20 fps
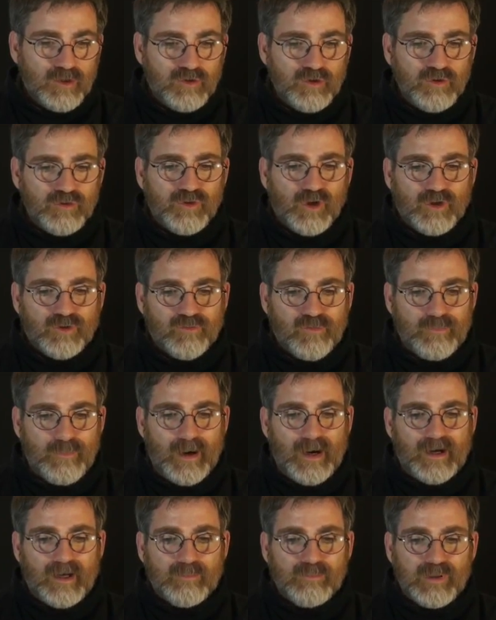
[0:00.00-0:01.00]
2/3 of
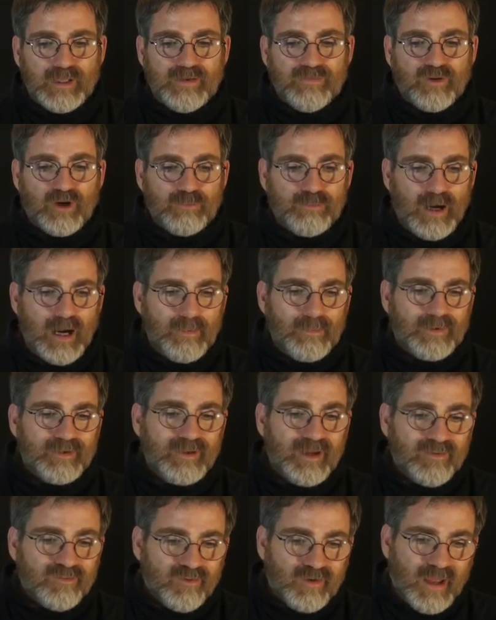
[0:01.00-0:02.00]
Americans believe that Obama
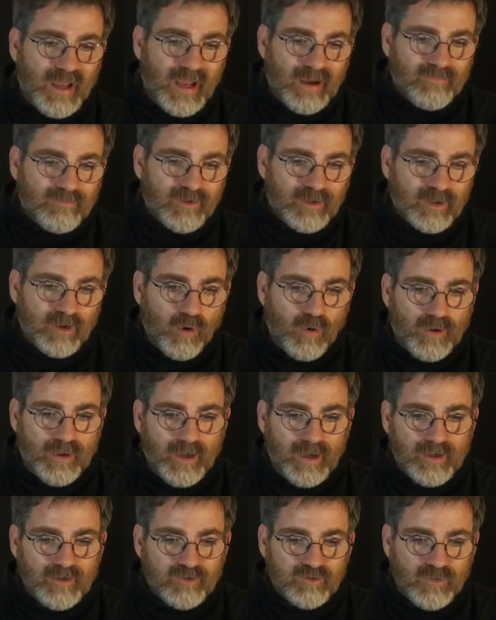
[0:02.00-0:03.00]
doesn't have the
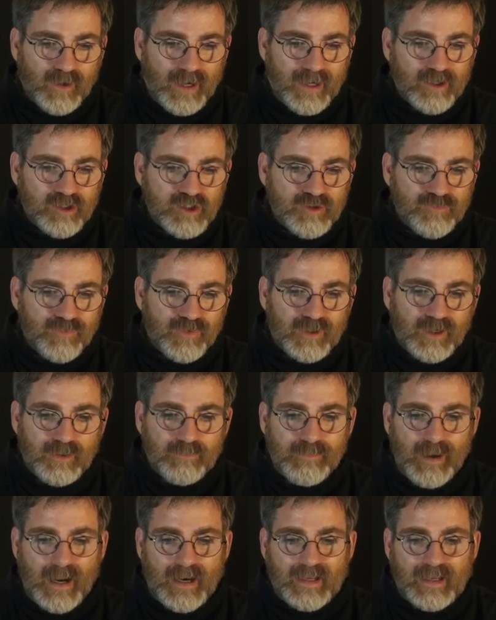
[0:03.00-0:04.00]
coherent strategy for
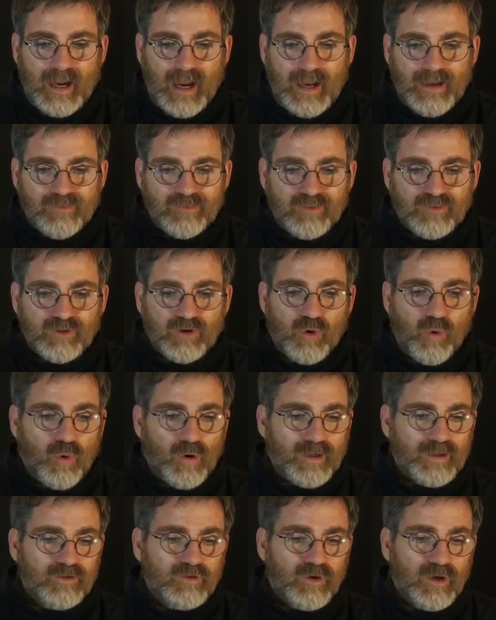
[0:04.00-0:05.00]
combating ISIS,
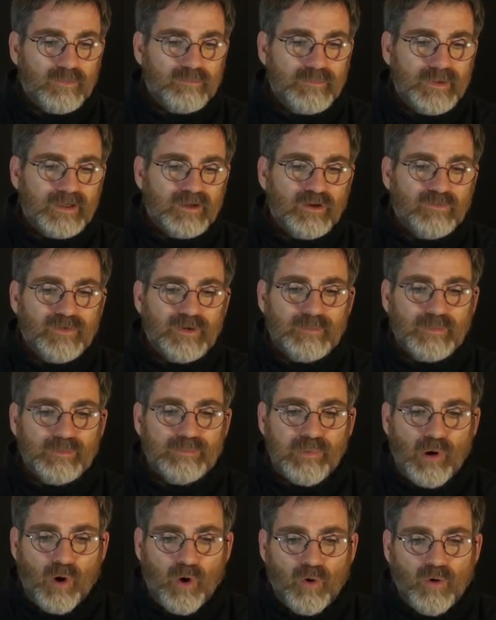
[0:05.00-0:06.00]
according to a mid-November
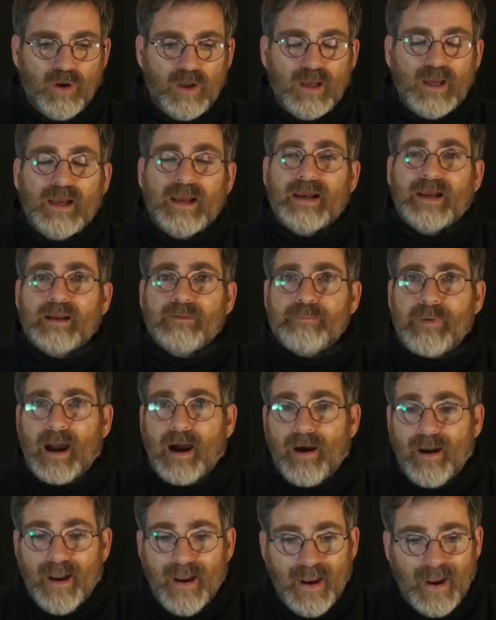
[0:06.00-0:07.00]
poll, and
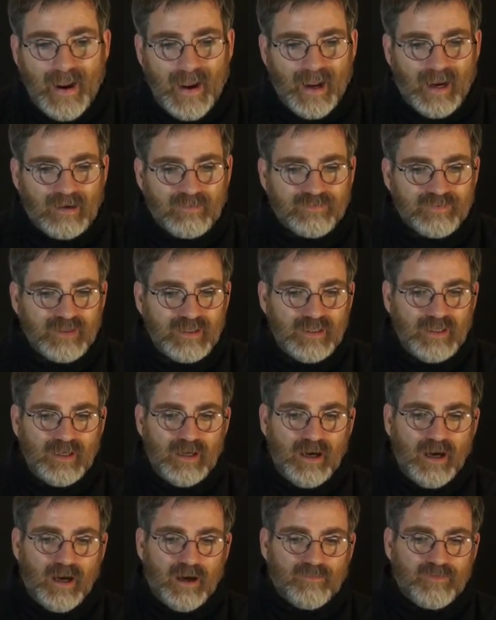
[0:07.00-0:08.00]
about half
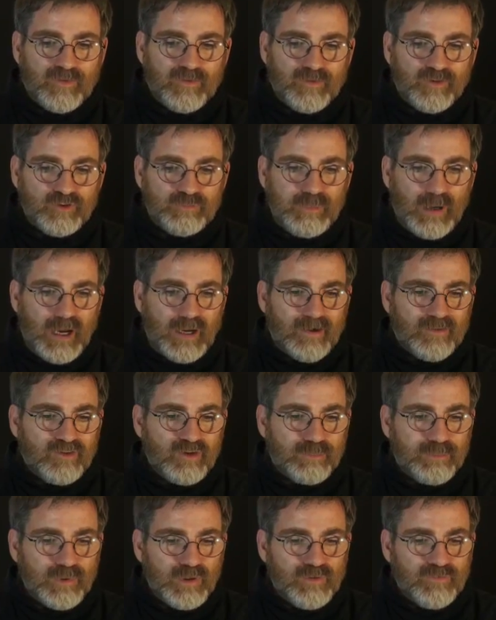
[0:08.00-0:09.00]
of the
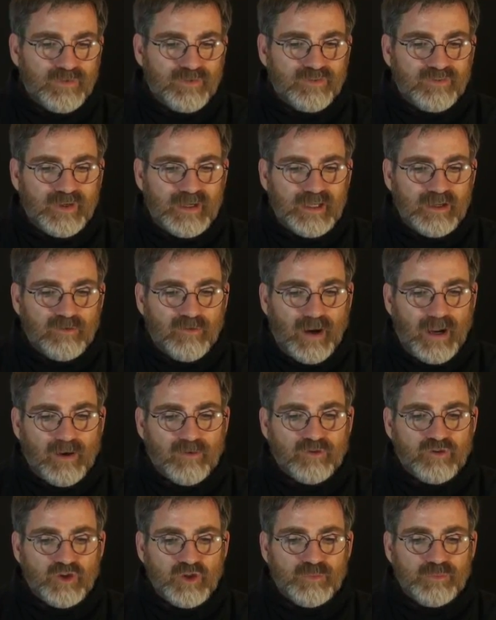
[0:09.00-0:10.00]
respondents approved of sending
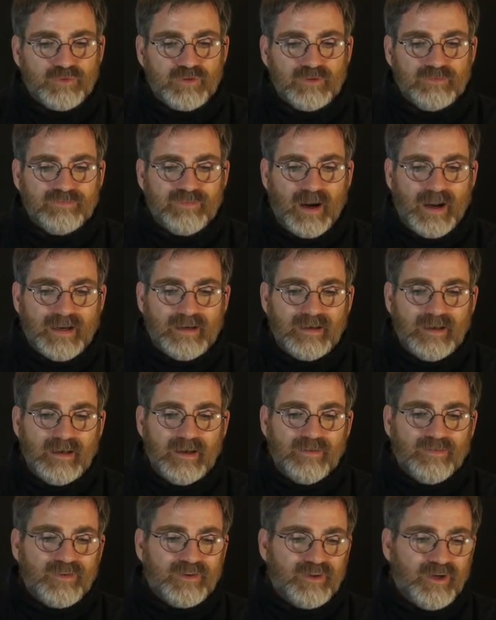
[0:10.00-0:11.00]
ground troops to fight
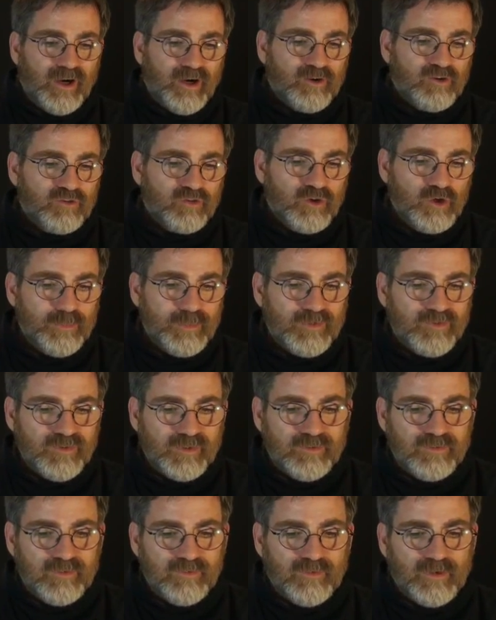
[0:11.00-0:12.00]
the terrorist group, and
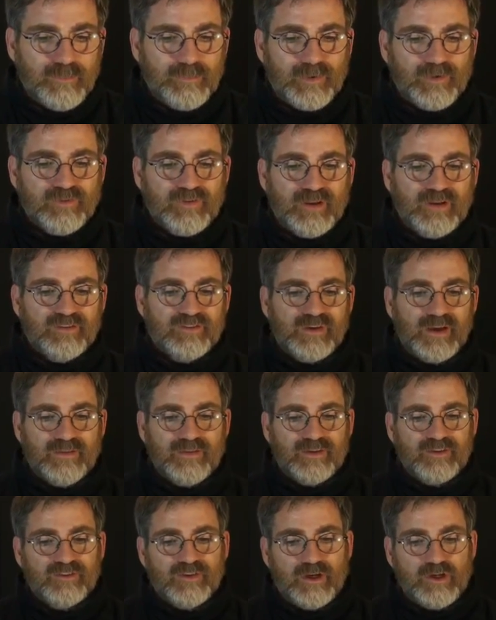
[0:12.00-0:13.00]
63% said
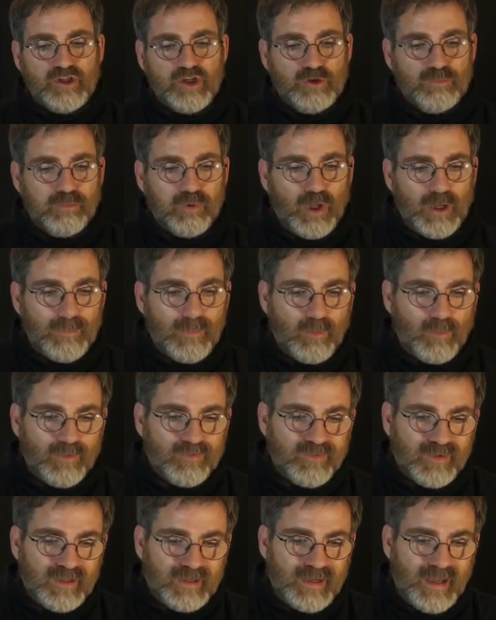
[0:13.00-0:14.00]
that such a deployment
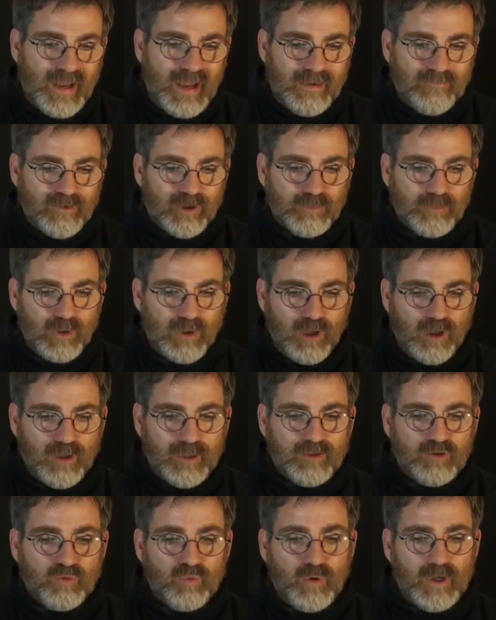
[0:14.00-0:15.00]
was inevitable.
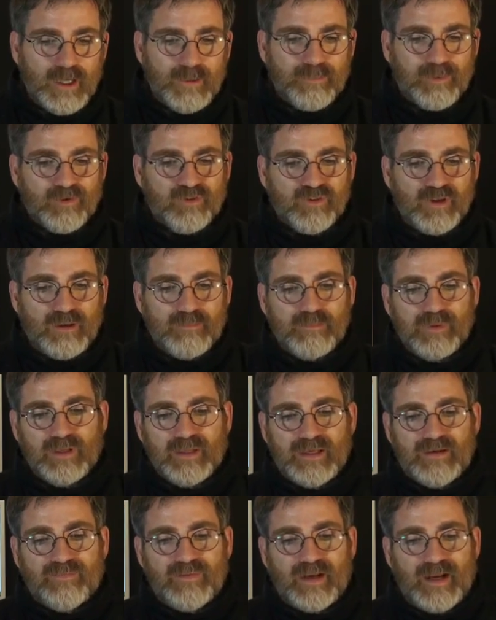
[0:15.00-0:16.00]
Only 20%
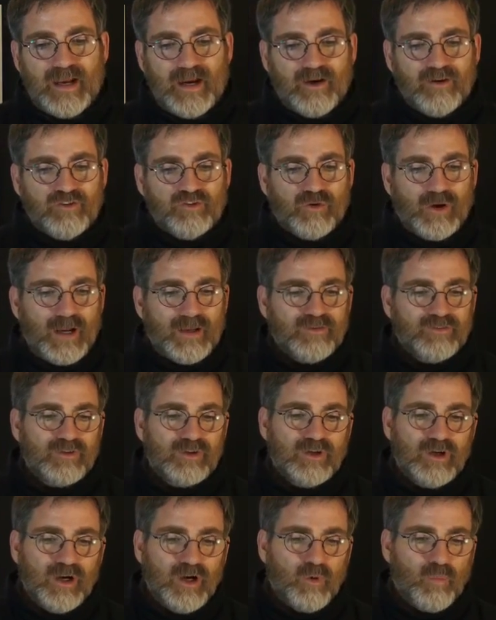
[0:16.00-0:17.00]
believe that airstrikes,
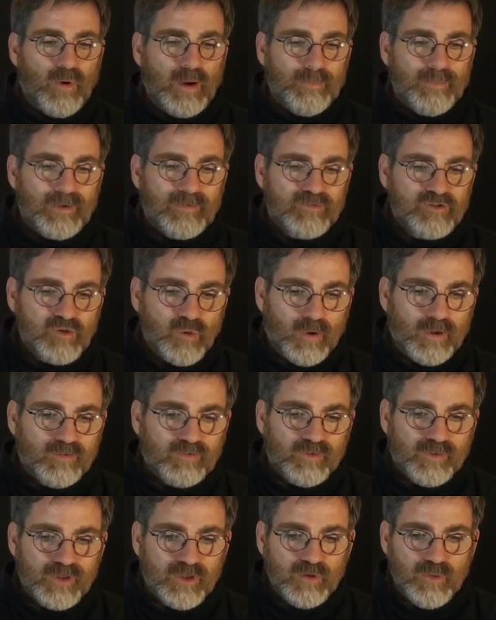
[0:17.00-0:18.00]
the current weapon of
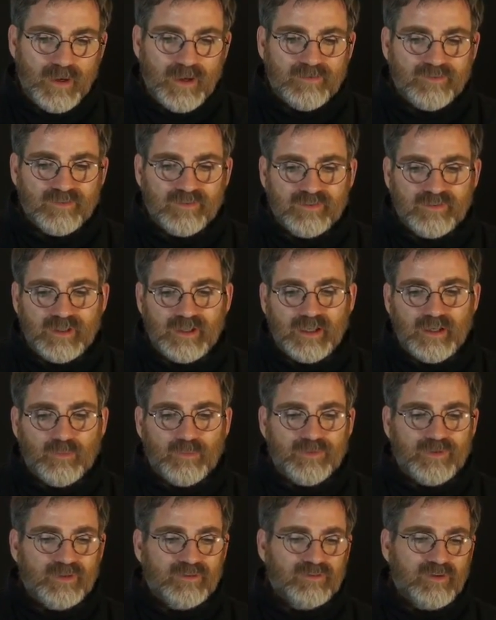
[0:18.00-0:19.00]
choice for the U.S. is dealing
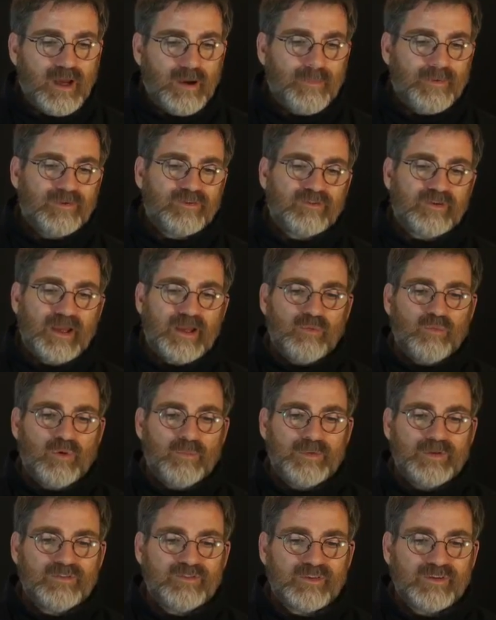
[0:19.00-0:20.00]
with the Islamic State,
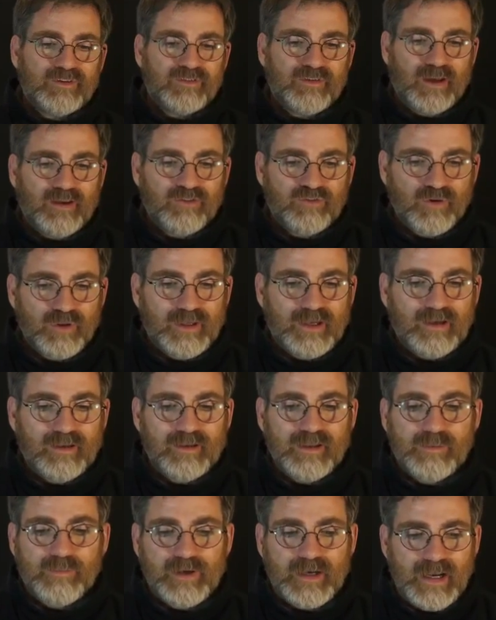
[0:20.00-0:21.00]
will be successful in
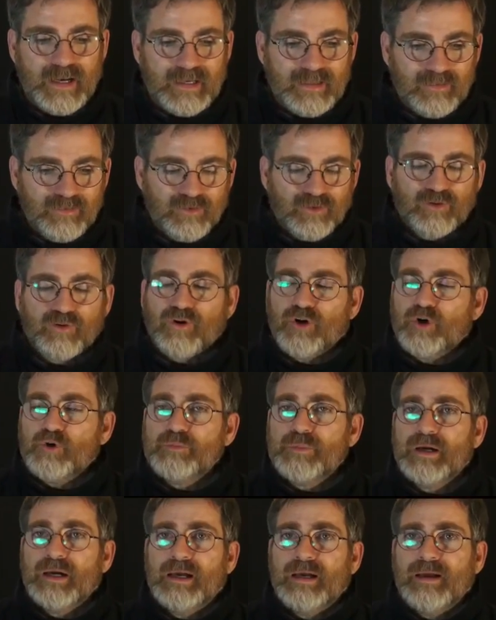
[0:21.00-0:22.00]
eliminating the
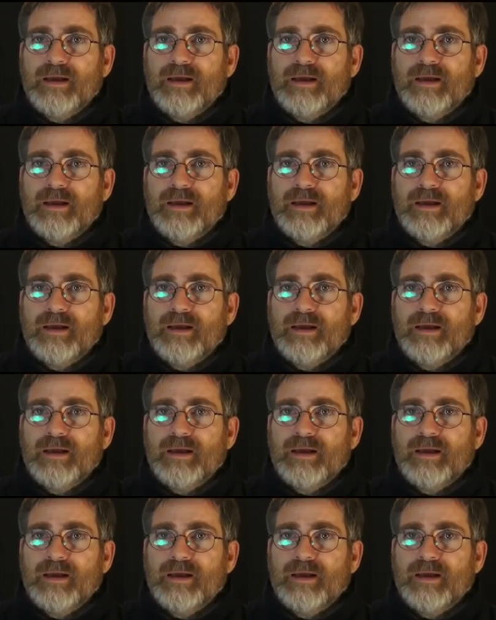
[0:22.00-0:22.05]
group.